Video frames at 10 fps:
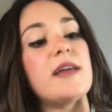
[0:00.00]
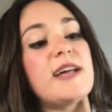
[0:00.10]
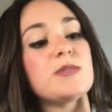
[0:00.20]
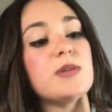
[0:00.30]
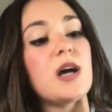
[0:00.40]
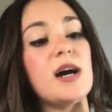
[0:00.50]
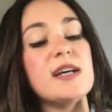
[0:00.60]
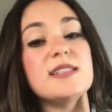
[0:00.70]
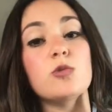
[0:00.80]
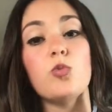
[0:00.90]
and that's
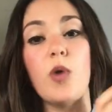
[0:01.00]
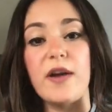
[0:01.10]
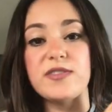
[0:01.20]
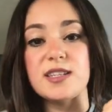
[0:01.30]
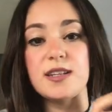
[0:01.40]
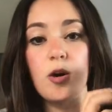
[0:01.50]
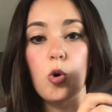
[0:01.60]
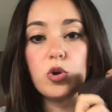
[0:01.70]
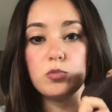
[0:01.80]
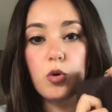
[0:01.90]
because wefts can
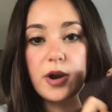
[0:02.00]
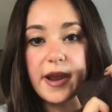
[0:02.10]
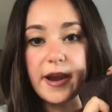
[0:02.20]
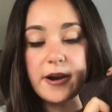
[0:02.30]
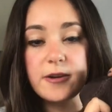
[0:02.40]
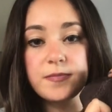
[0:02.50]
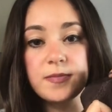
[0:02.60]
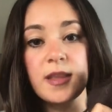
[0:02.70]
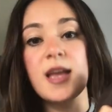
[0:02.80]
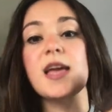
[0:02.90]
hold more hair,
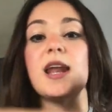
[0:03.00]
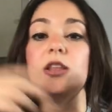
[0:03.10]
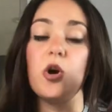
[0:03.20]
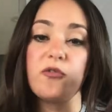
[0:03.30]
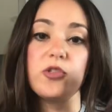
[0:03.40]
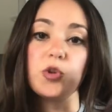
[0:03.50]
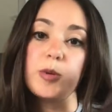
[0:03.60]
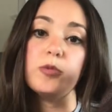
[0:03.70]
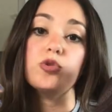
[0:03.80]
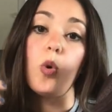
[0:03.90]
and I know for those
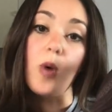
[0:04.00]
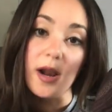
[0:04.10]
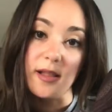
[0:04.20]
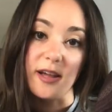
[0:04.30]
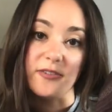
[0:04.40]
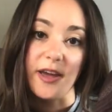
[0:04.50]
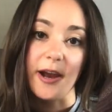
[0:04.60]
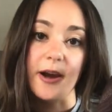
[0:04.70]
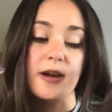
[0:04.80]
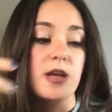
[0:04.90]
people who don't want a lot of
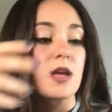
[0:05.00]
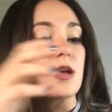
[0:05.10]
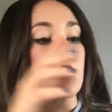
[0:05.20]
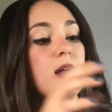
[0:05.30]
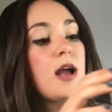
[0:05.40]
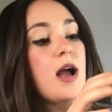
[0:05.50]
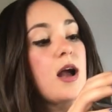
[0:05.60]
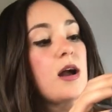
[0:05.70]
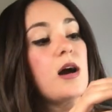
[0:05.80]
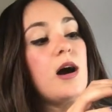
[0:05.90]
hair,
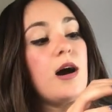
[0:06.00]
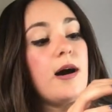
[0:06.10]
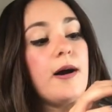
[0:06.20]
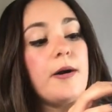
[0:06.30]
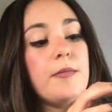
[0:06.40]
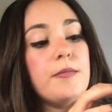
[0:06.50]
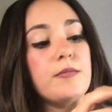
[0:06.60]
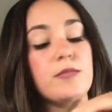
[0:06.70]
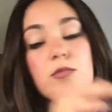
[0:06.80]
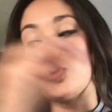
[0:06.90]

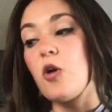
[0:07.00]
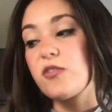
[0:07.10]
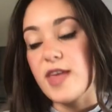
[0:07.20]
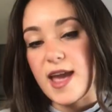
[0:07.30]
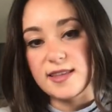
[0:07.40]
go for the